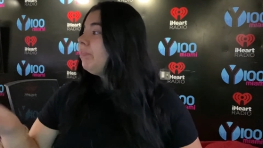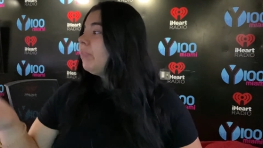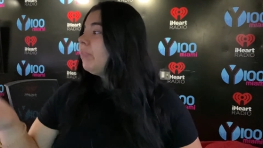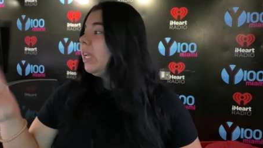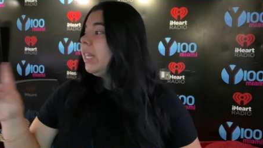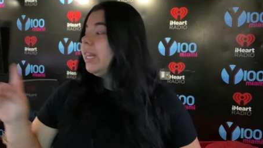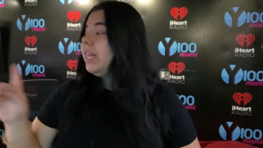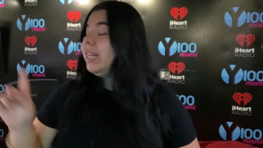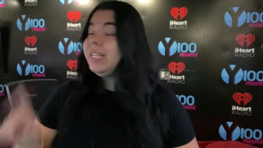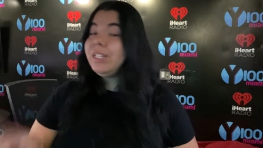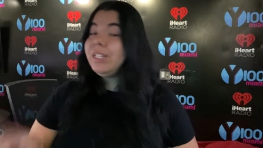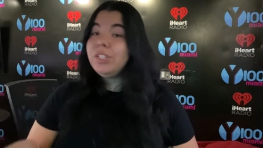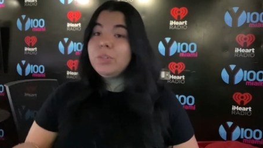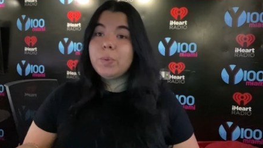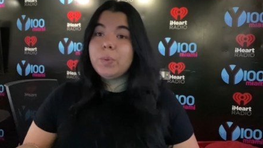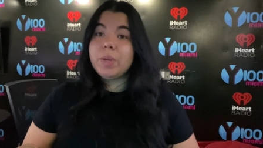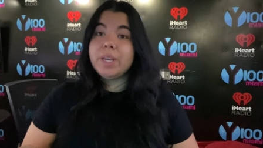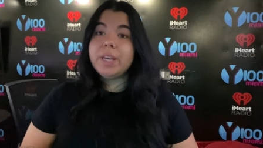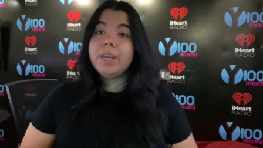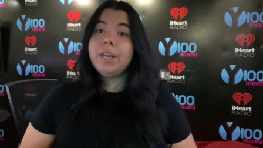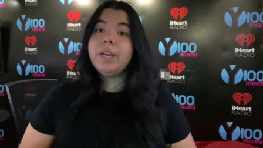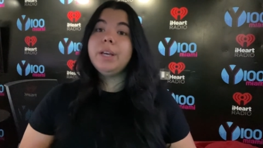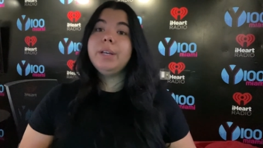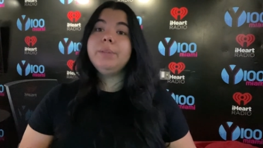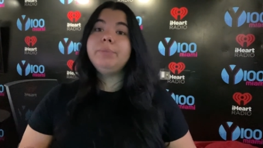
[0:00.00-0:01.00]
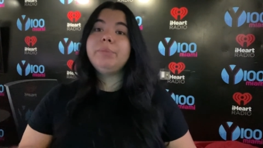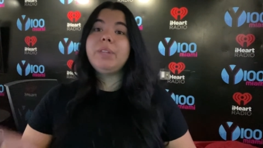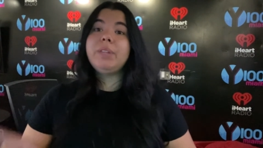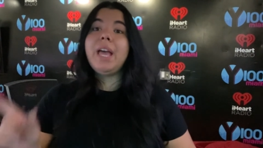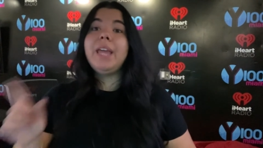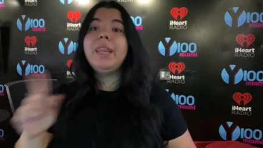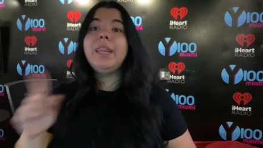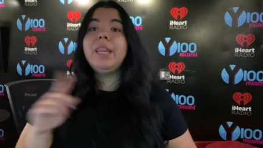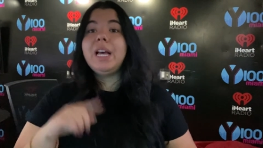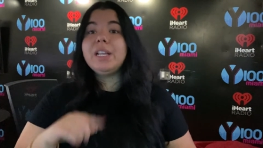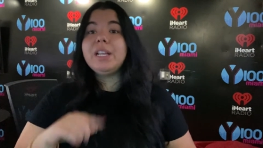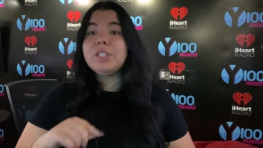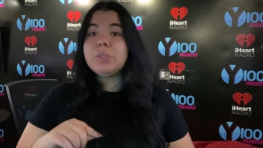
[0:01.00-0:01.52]
this week
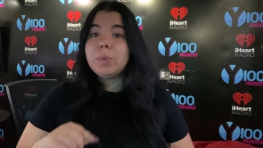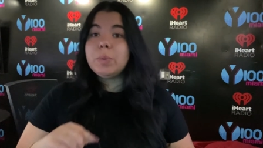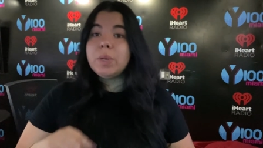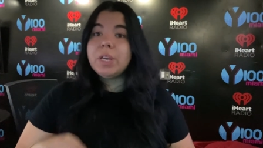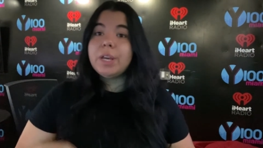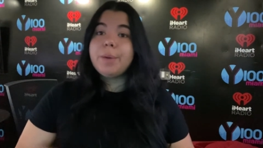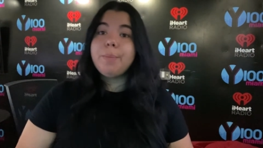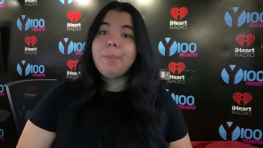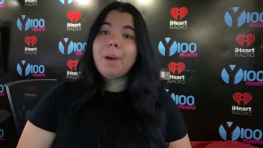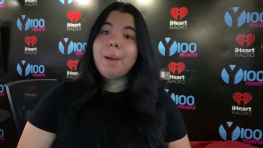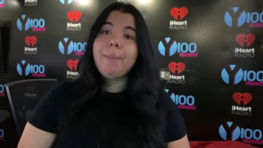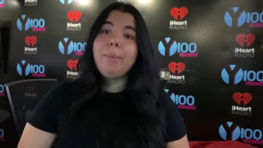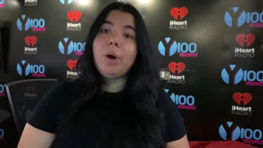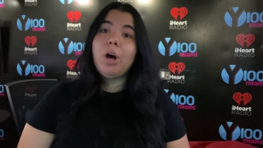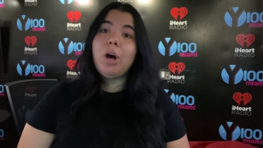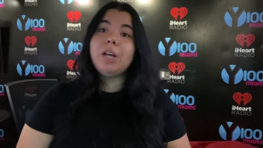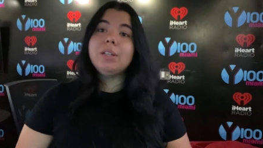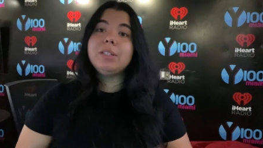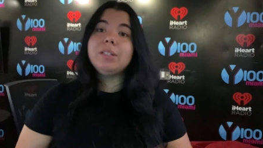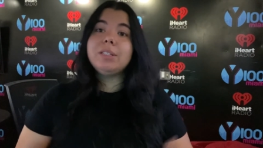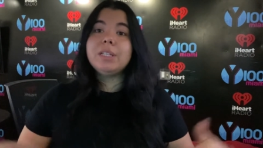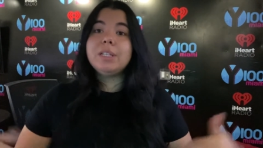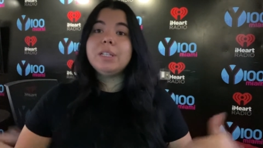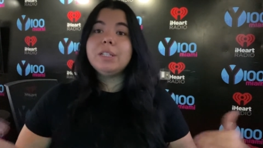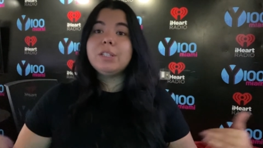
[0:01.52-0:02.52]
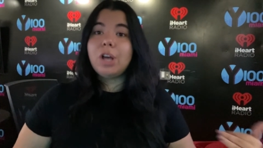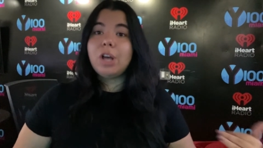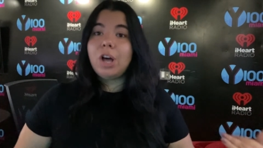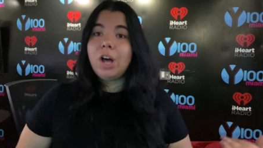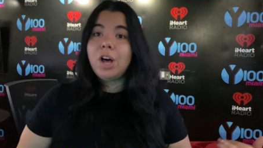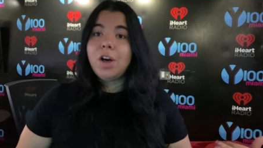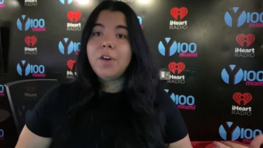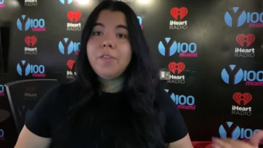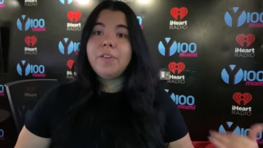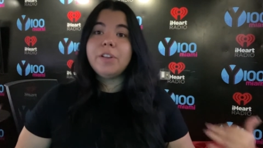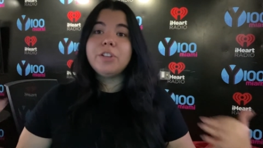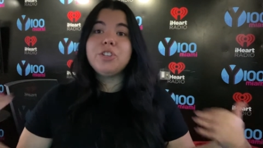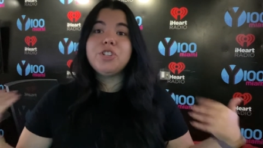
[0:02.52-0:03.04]
and last week, my boss is
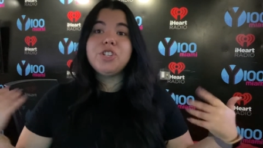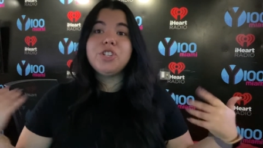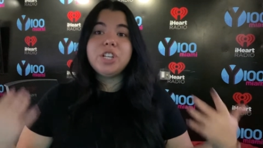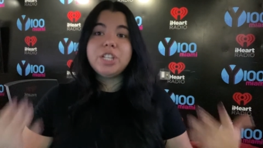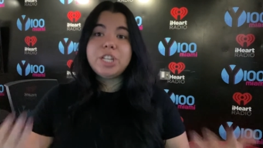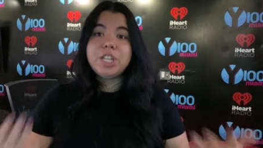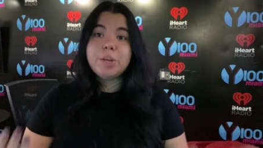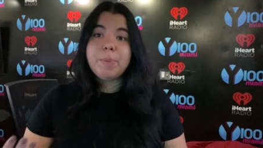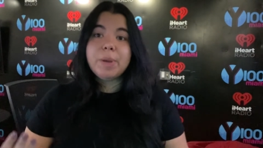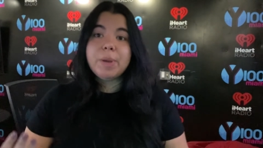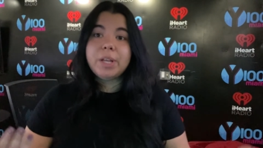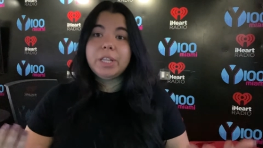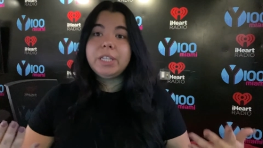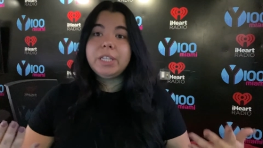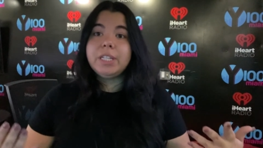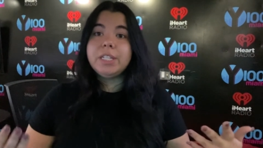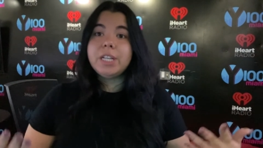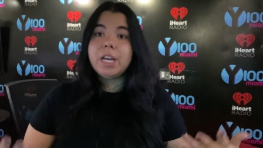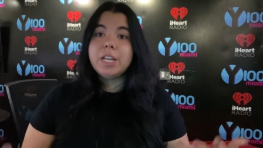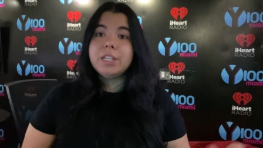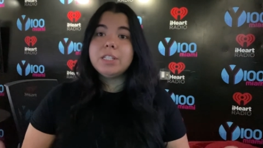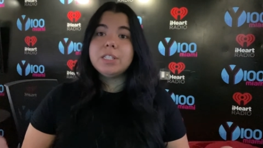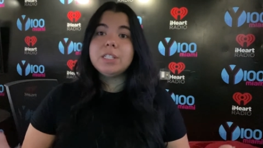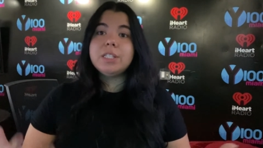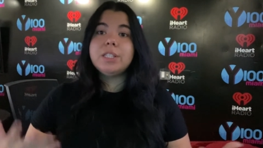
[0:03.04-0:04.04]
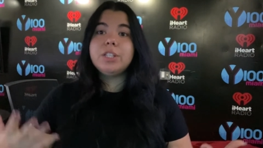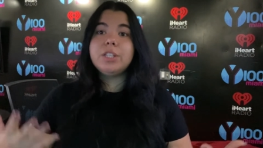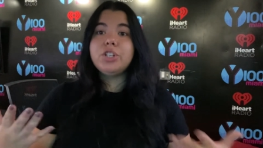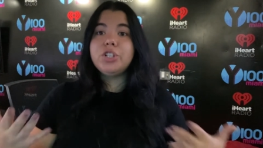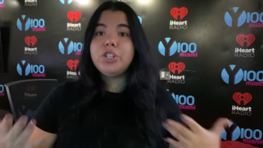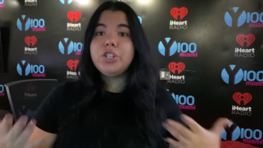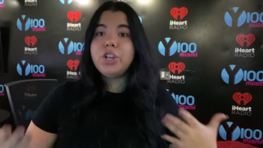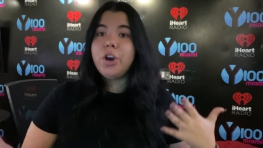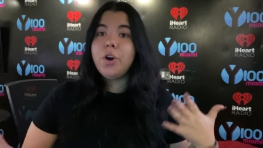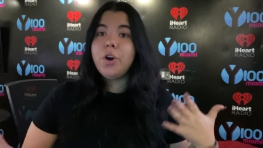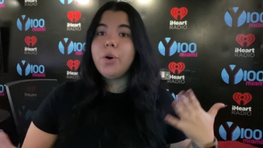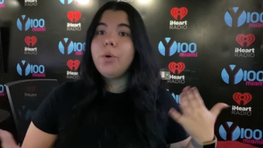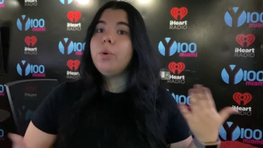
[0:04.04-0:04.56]
off, and she typically does the
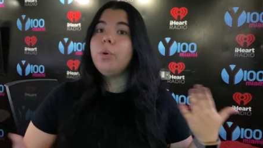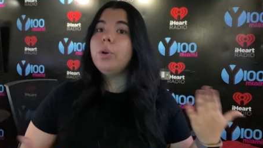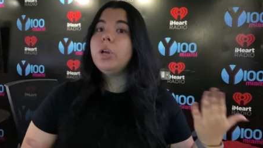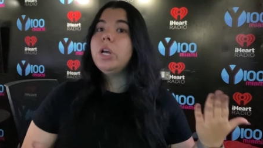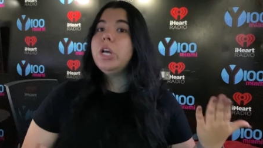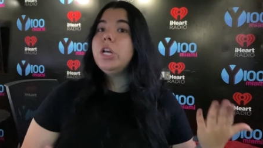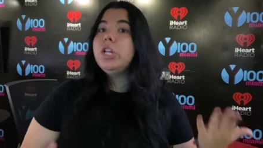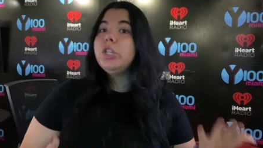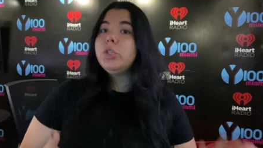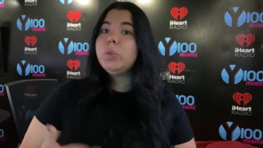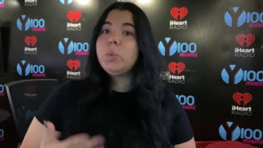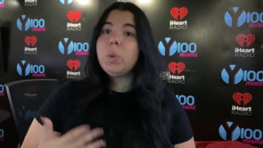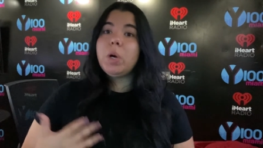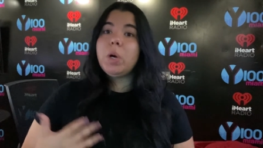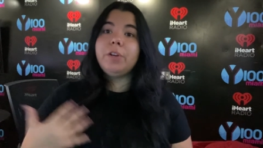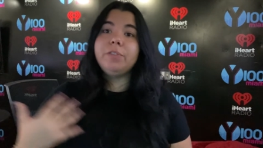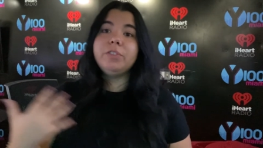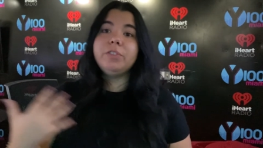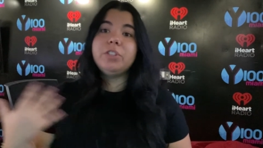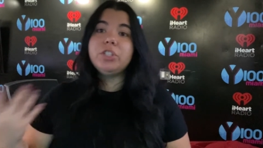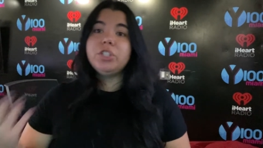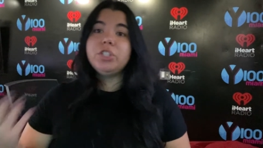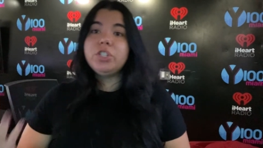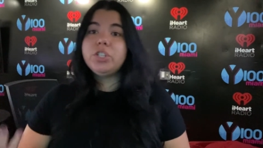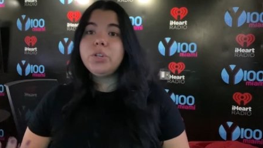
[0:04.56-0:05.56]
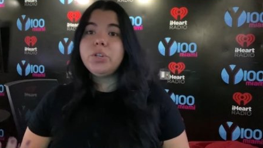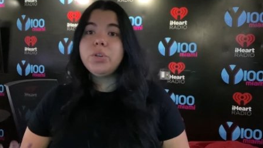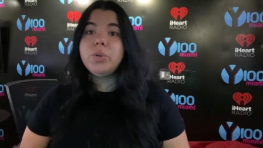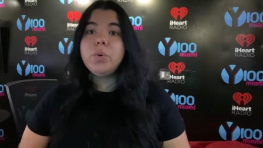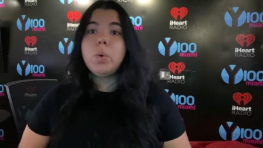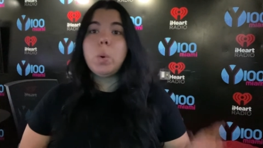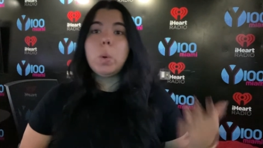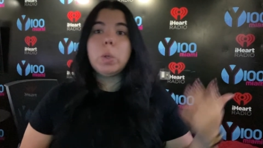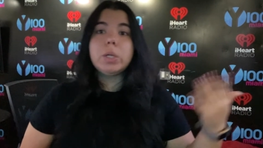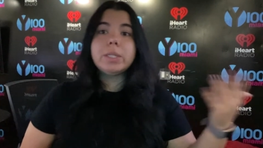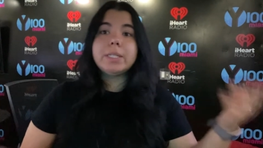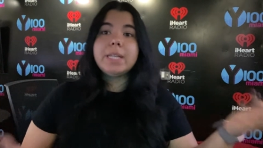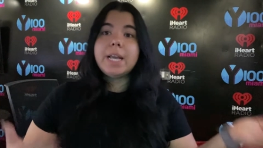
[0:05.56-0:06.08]
show 12 to 2
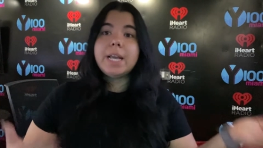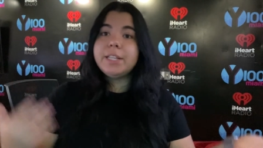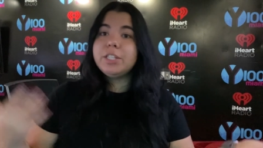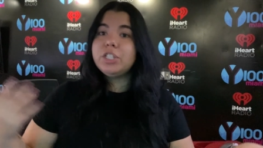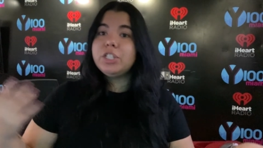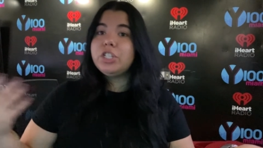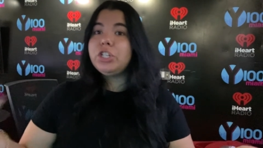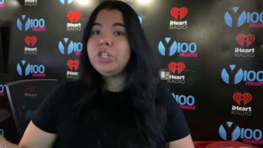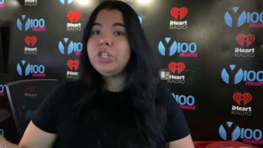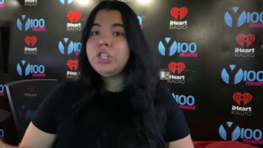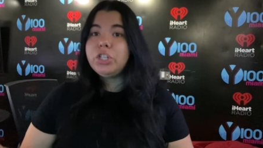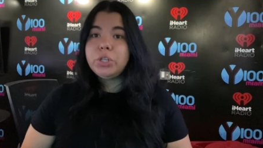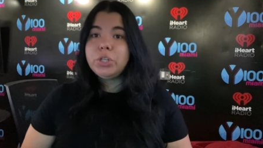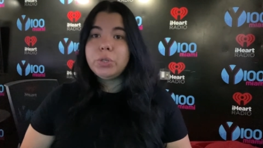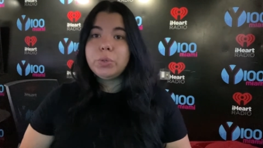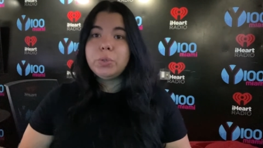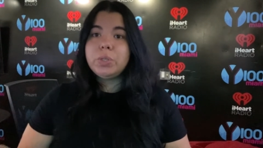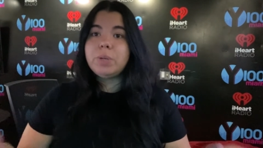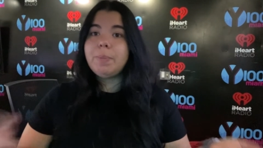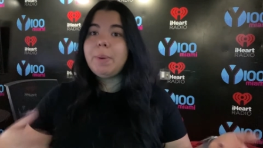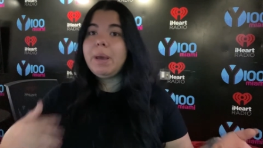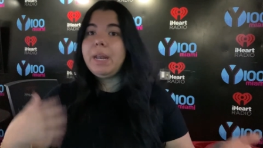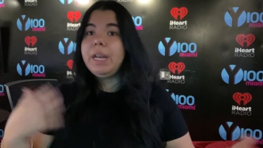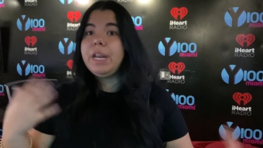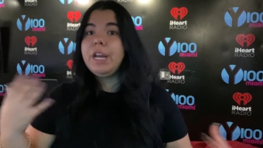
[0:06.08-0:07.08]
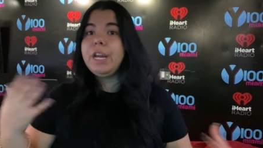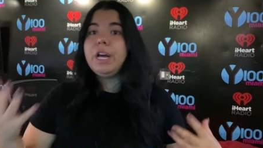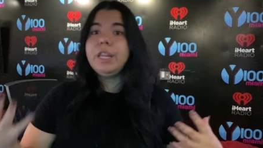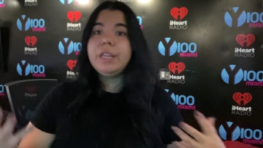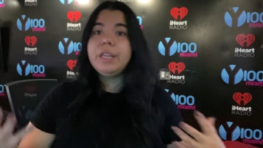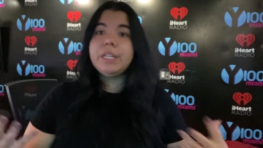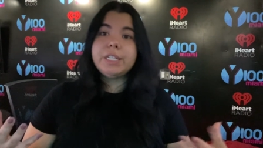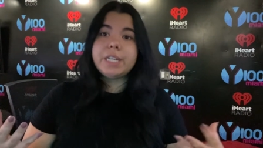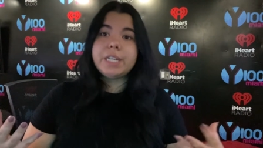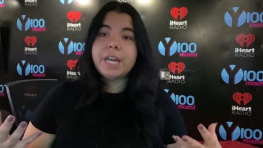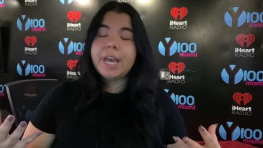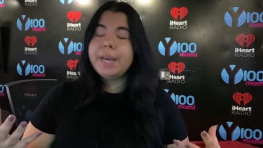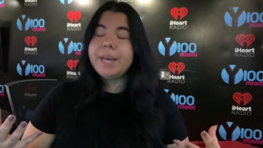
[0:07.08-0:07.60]
or 10 to 2, depending on the
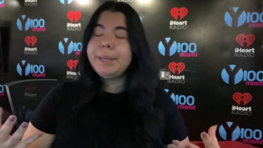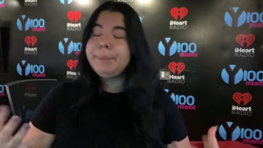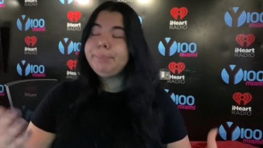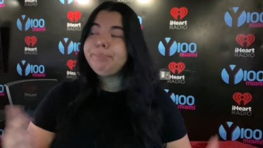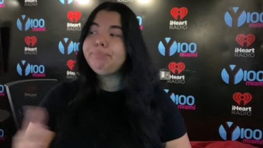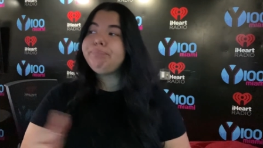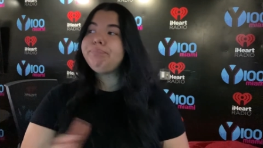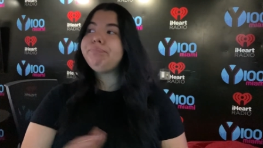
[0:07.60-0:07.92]
day.